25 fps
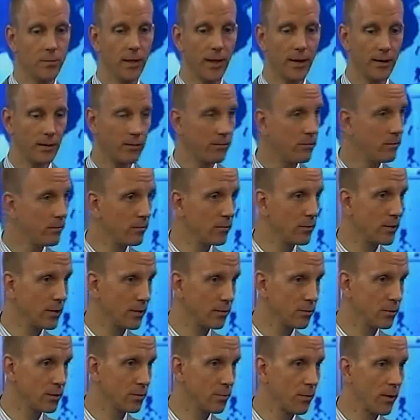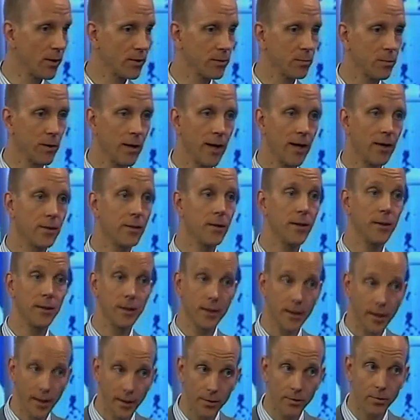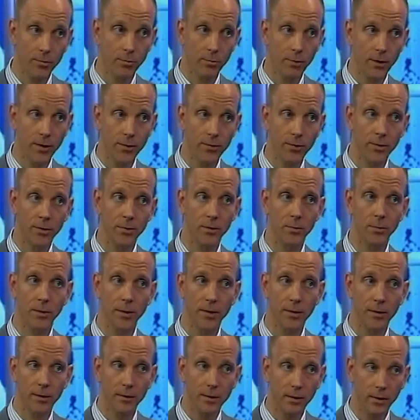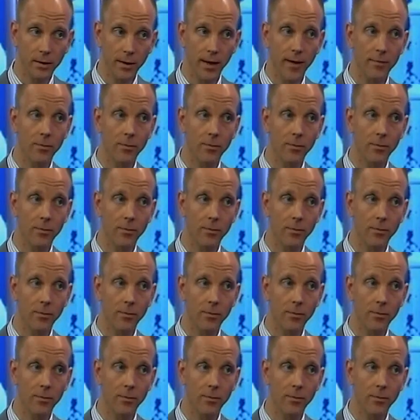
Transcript: take responsible action. In the case of racism, I think the